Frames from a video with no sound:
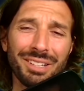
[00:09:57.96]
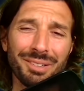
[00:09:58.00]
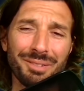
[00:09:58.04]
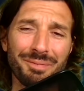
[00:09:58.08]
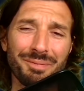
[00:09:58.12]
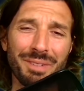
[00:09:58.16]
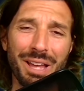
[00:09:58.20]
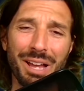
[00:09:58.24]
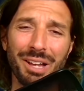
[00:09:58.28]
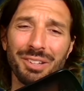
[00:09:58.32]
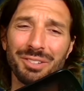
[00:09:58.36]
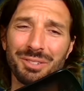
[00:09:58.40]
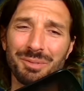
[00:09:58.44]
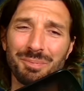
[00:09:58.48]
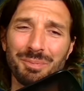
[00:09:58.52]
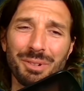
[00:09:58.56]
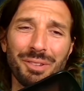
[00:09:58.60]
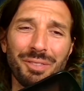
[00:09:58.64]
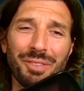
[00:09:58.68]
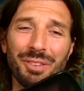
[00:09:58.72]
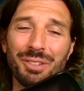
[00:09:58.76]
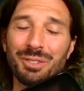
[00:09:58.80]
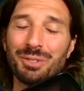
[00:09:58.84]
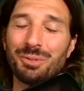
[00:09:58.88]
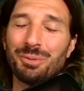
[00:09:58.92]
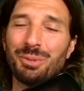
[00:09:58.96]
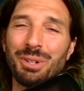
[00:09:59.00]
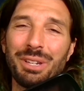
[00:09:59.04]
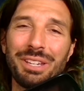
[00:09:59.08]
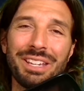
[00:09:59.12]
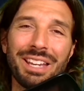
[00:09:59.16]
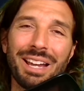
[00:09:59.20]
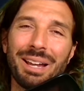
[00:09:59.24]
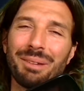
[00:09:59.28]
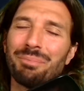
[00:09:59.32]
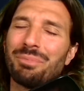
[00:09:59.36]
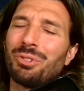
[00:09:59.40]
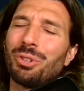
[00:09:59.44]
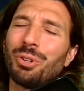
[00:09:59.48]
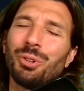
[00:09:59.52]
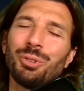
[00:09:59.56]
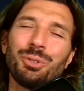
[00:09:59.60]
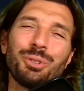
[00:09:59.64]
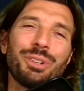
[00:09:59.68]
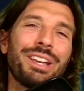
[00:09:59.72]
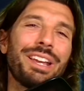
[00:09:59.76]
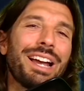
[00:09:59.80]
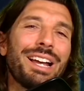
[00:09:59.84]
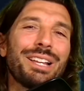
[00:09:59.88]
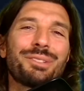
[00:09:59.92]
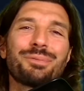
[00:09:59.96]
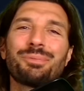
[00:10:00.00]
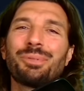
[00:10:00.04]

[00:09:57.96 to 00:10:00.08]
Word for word: announcement of this week i'm told you guys